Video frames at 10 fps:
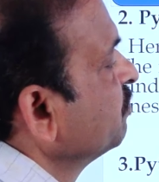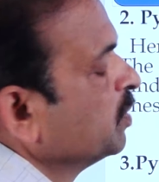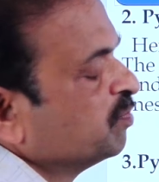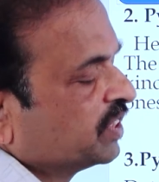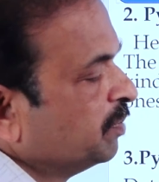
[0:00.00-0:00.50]

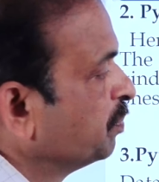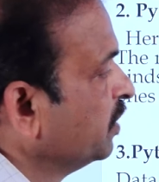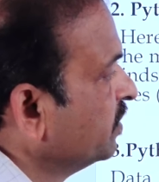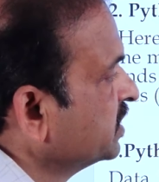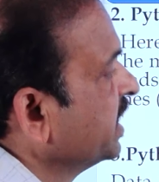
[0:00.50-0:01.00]
from
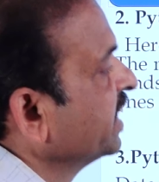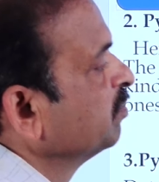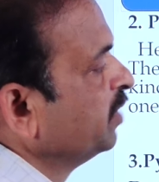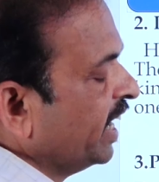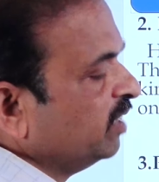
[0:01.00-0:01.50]
simple ones
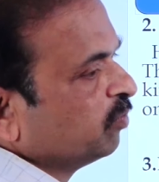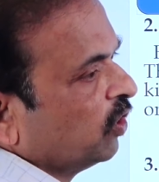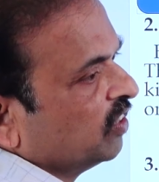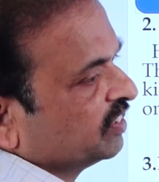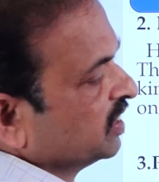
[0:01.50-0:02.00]
like line
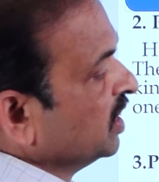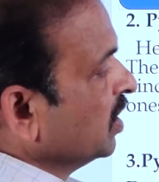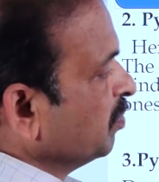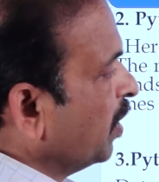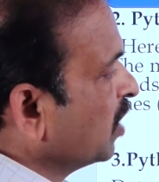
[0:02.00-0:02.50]
plots,
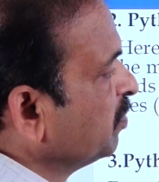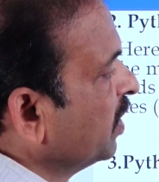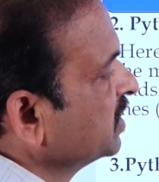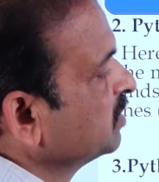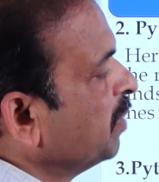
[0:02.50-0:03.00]
bar
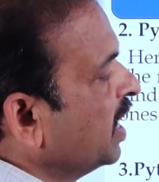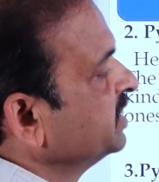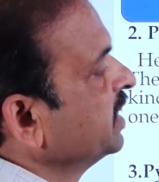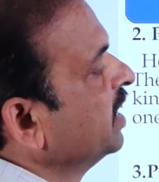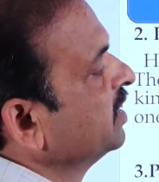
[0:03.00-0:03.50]

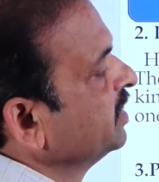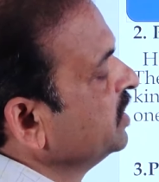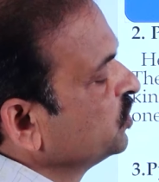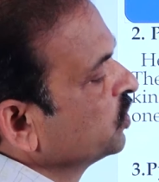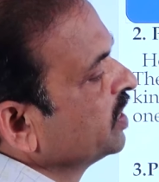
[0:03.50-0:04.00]
chart,
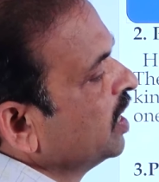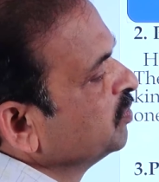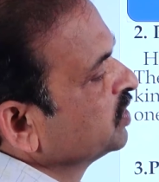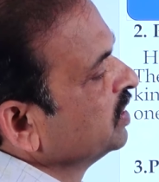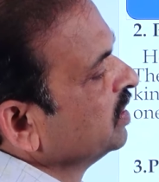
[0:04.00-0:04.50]

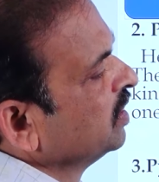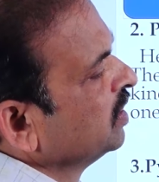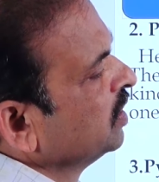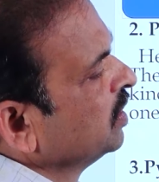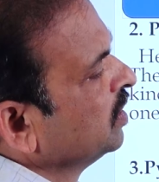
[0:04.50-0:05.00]
histograms,
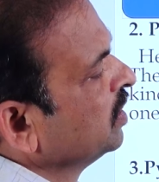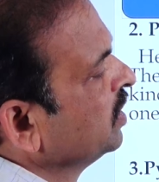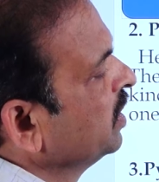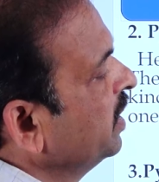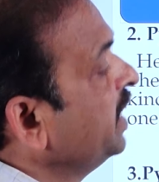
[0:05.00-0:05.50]

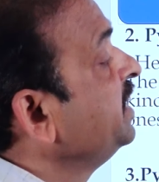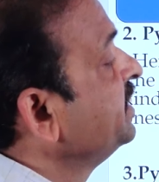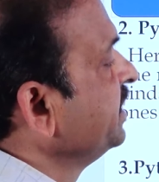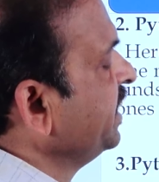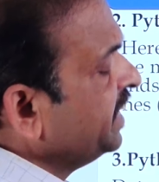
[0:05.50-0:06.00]

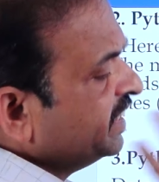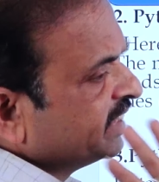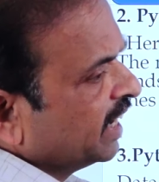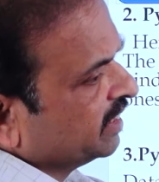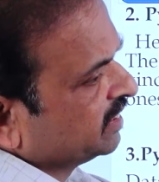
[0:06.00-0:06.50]
anything, any
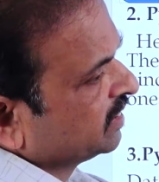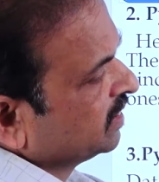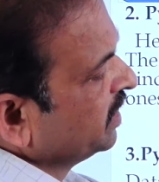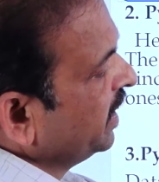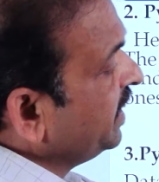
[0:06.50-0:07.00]
charts
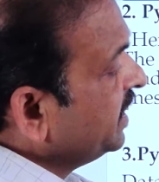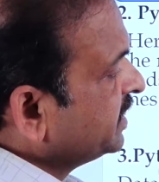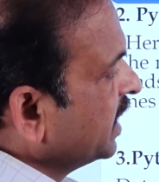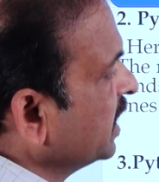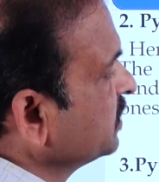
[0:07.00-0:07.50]

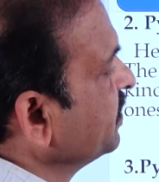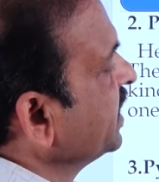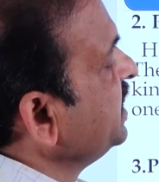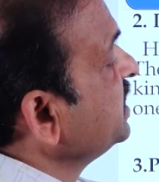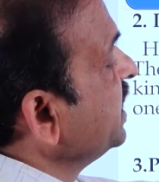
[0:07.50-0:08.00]
we
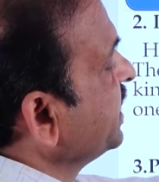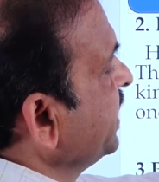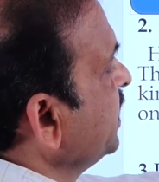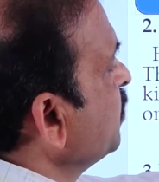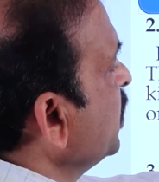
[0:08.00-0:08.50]
can easily
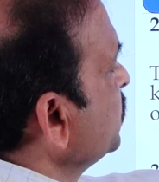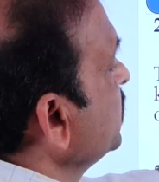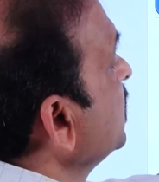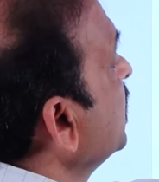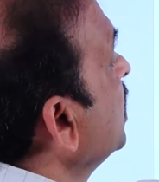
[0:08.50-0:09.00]
create by
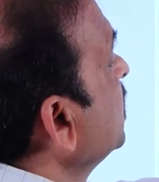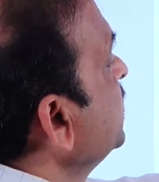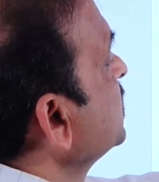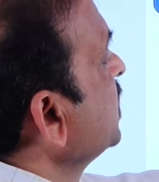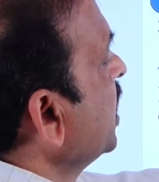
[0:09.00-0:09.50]
using
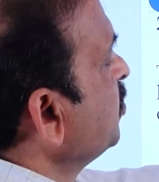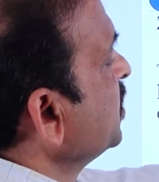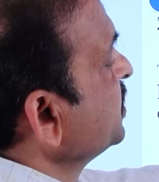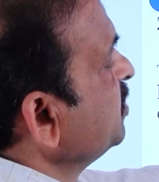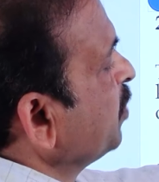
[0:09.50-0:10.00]
these
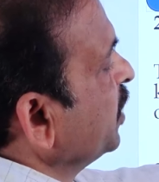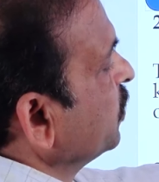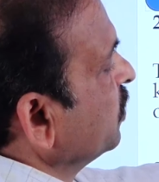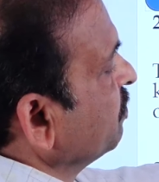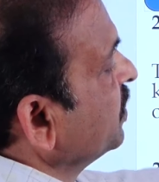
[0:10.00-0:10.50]
libraries in
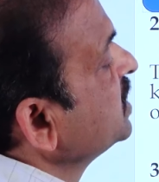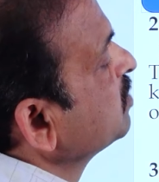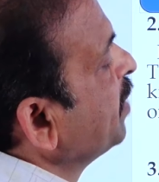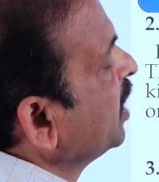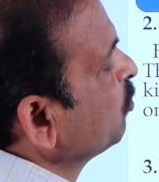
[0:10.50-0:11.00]
Python. One is
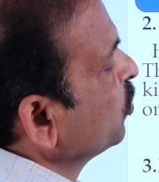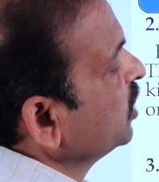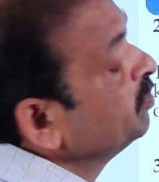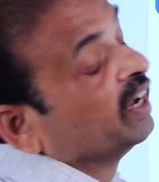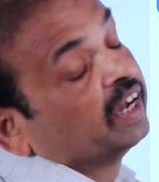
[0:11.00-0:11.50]

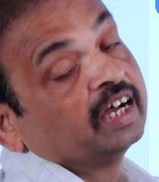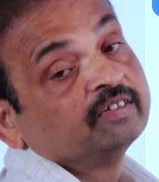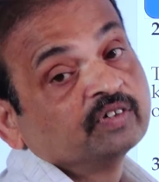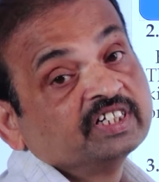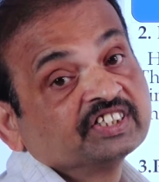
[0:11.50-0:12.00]
Matplotlib
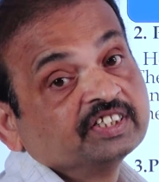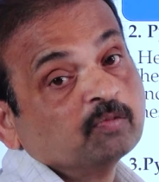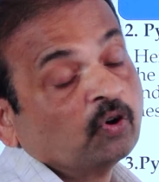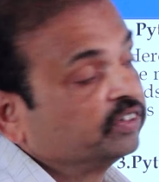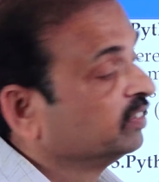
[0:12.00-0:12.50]
and one is Seaborn.